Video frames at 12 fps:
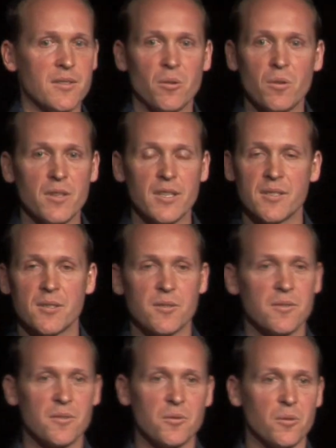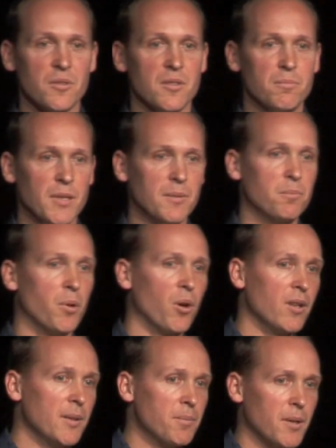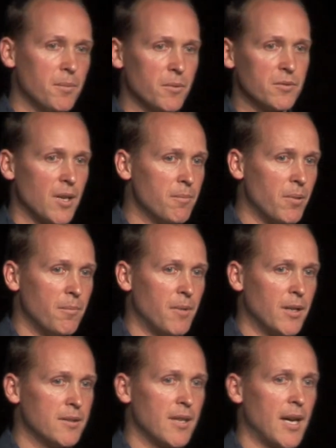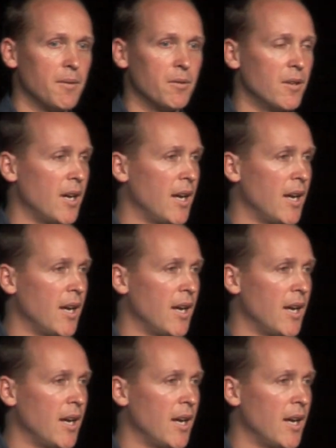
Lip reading: all these sorts of big burly people jump on my table